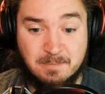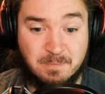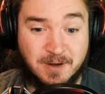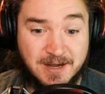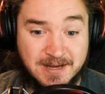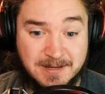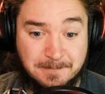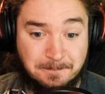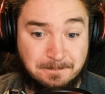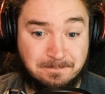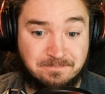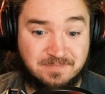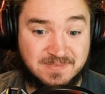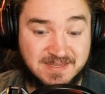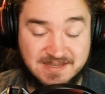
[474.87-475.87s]
But
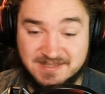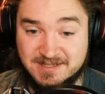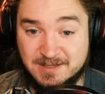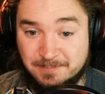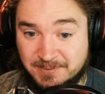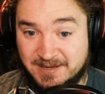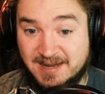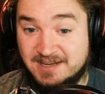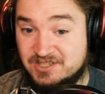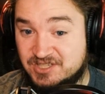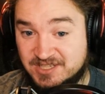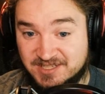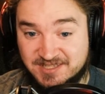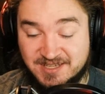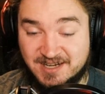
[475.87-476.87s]
he's going to play
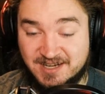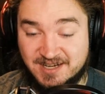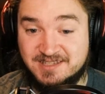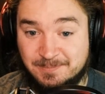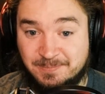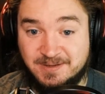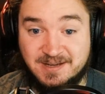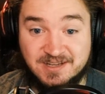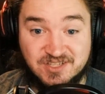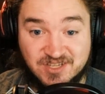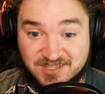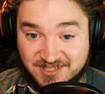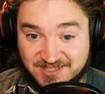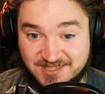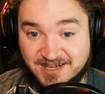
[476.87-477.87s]
edge. He said he's going to play edge.
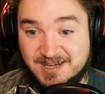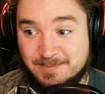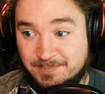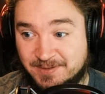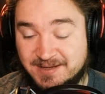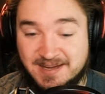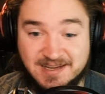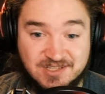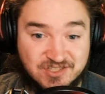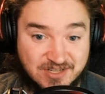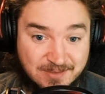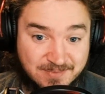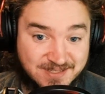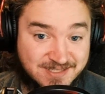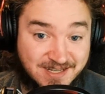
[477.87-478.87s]
He's excited to play edge.
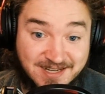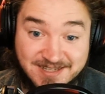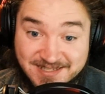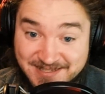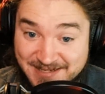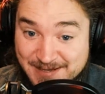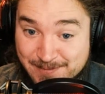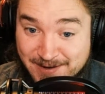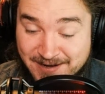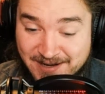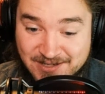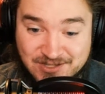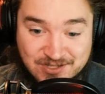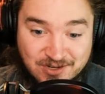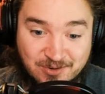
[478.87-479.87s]
I'm excited to see him at
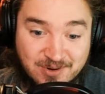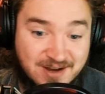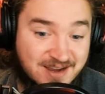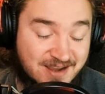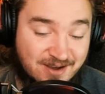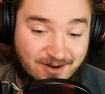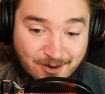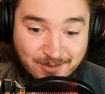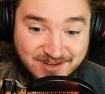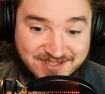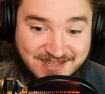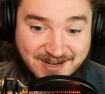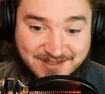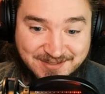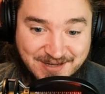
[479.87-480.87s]
edge. So it all
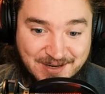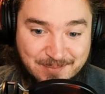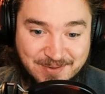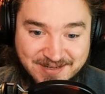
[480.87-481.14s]
works out there,